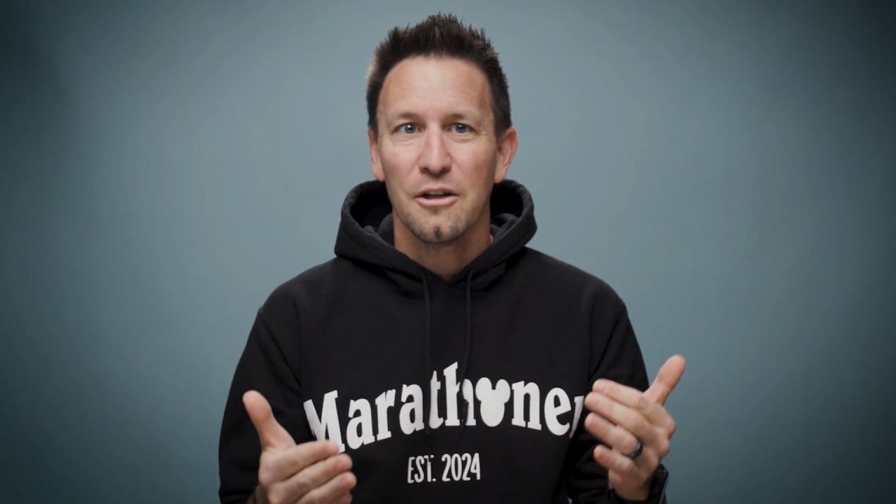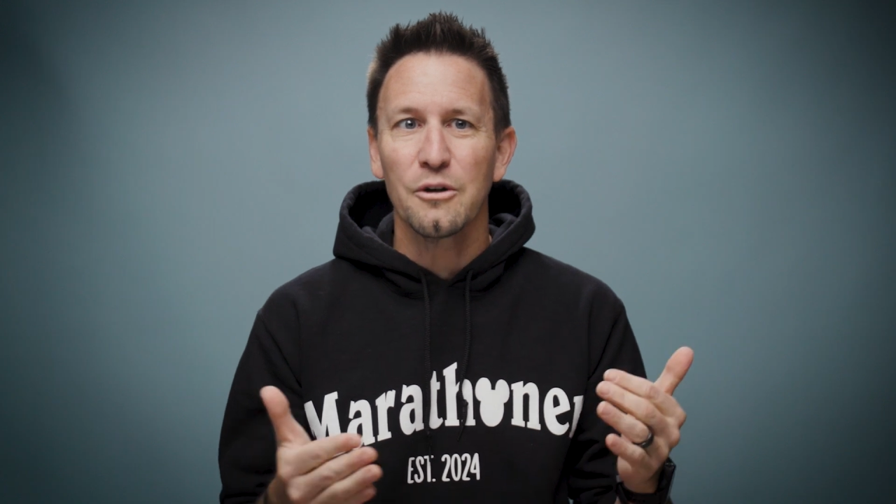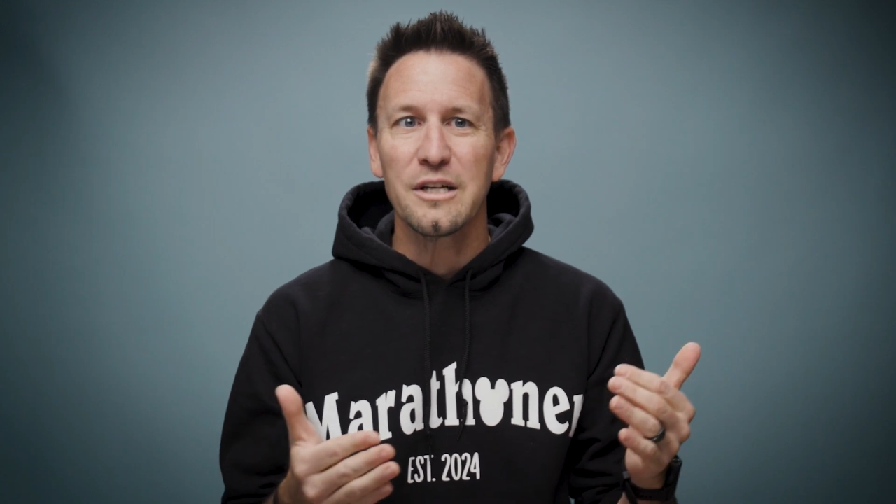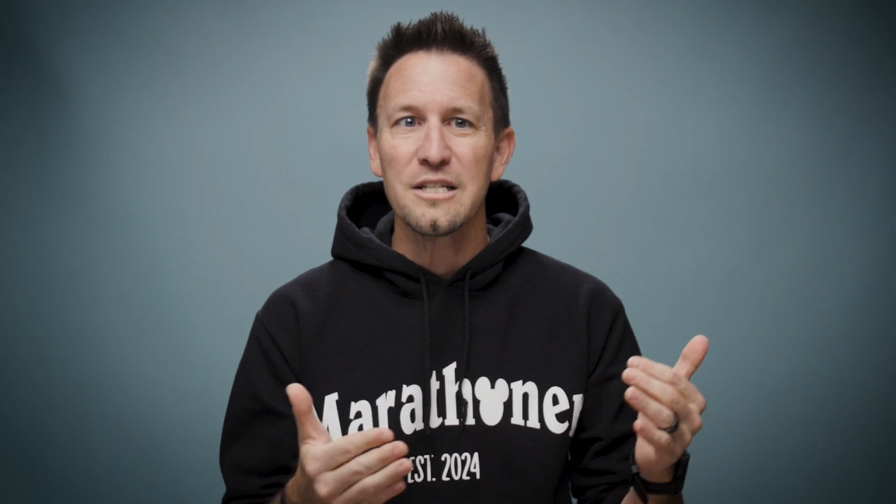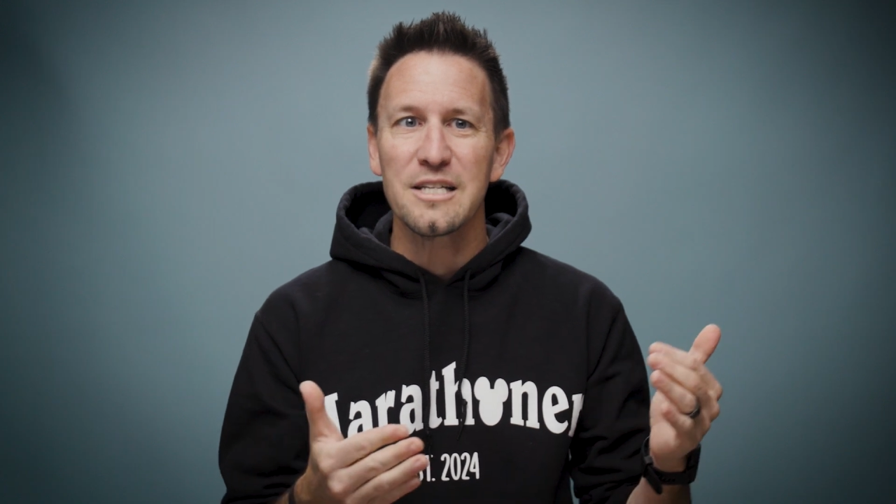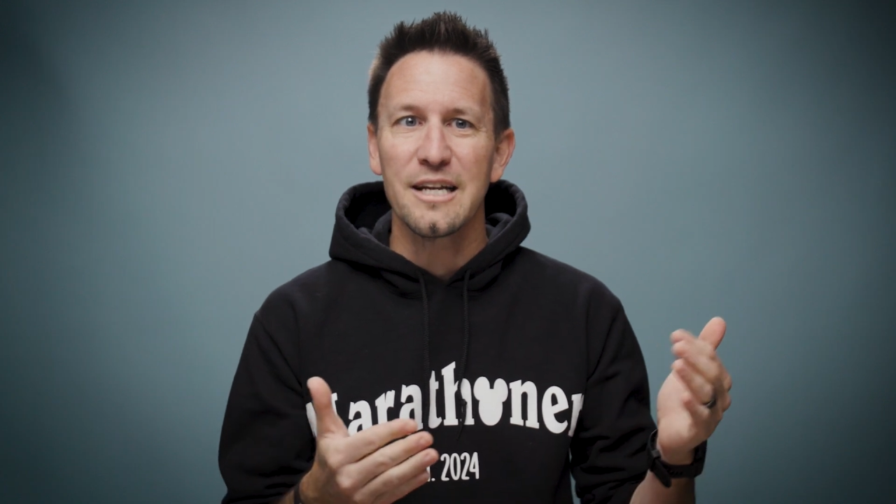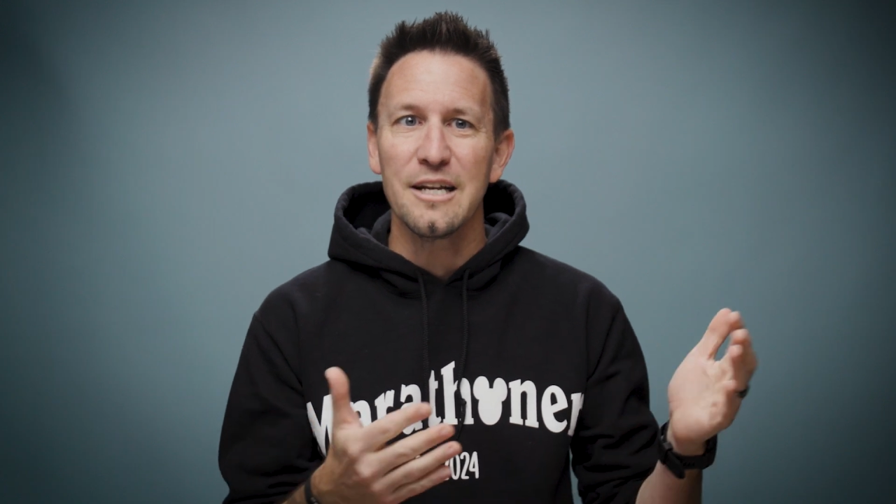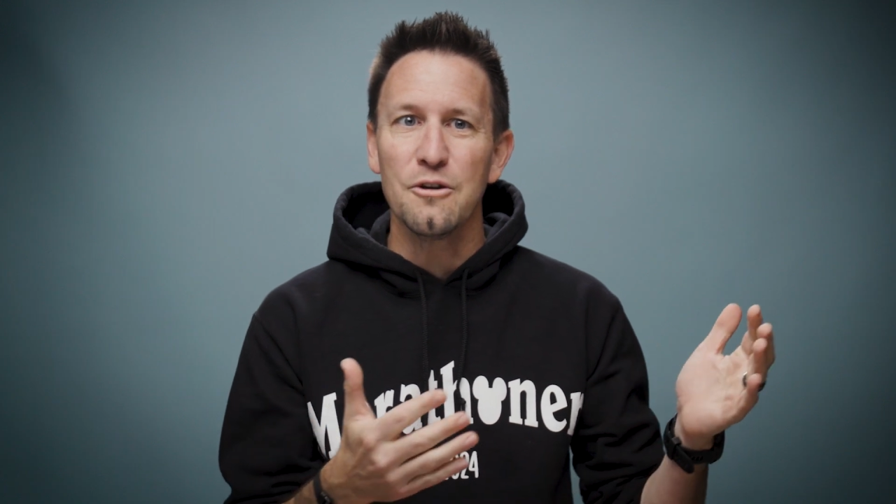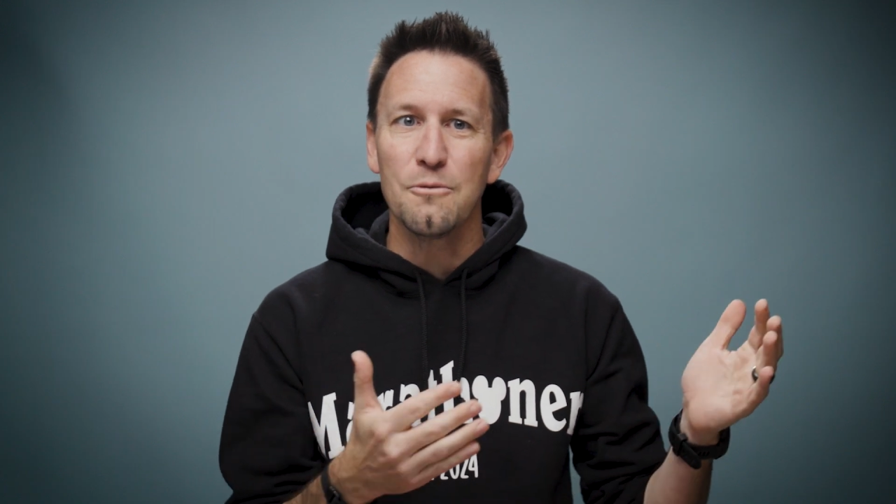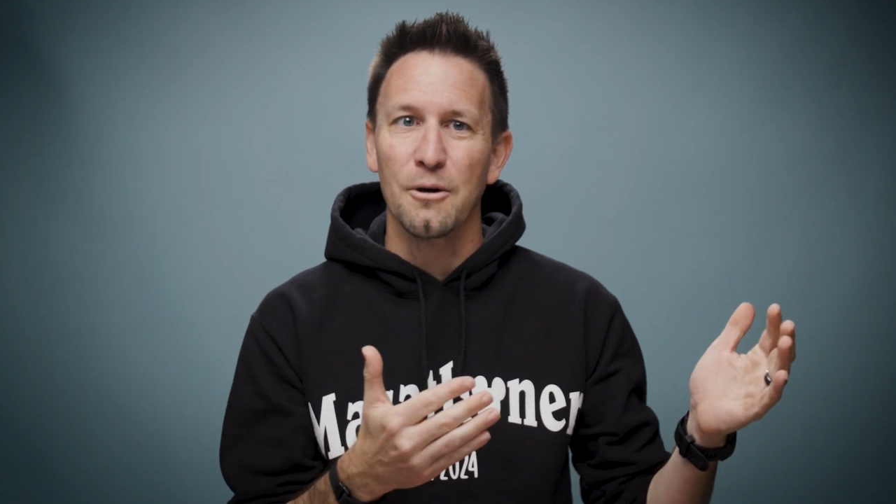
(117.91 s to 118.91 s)
looking to get
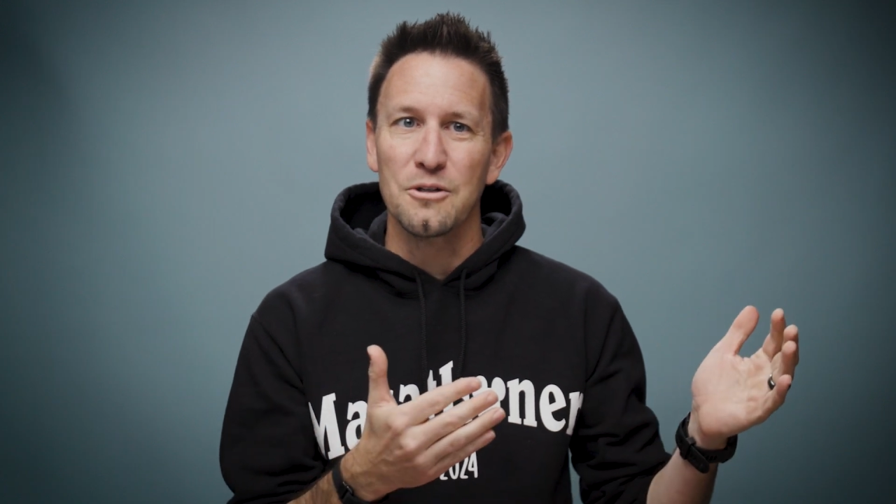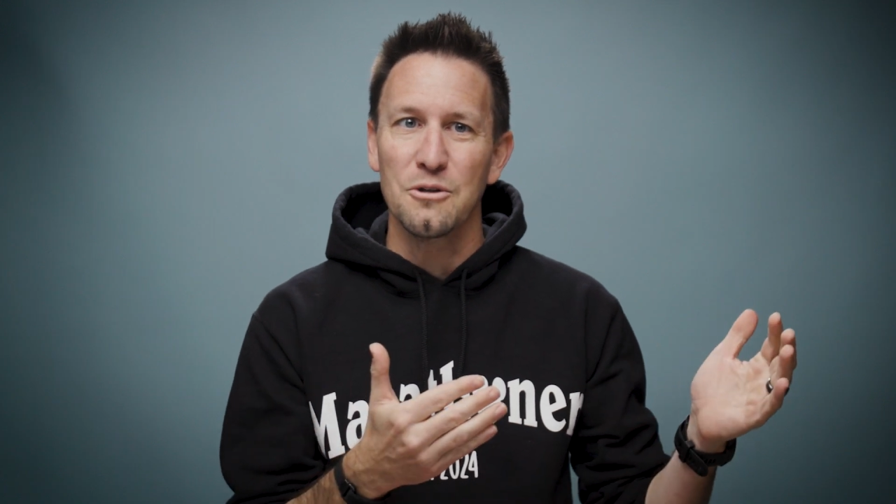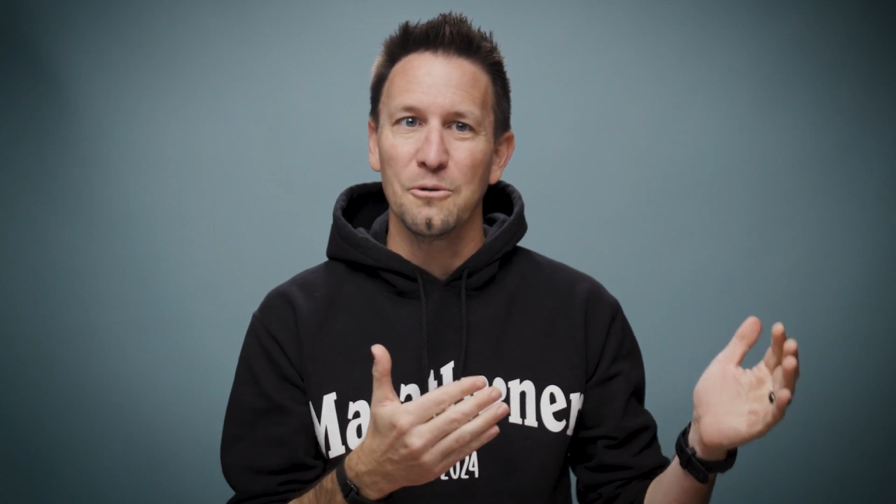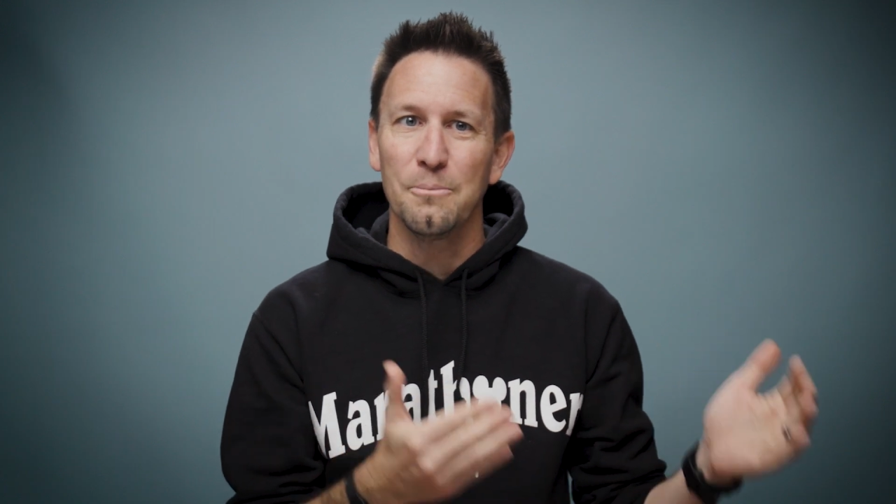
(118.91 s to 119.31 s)
a new personal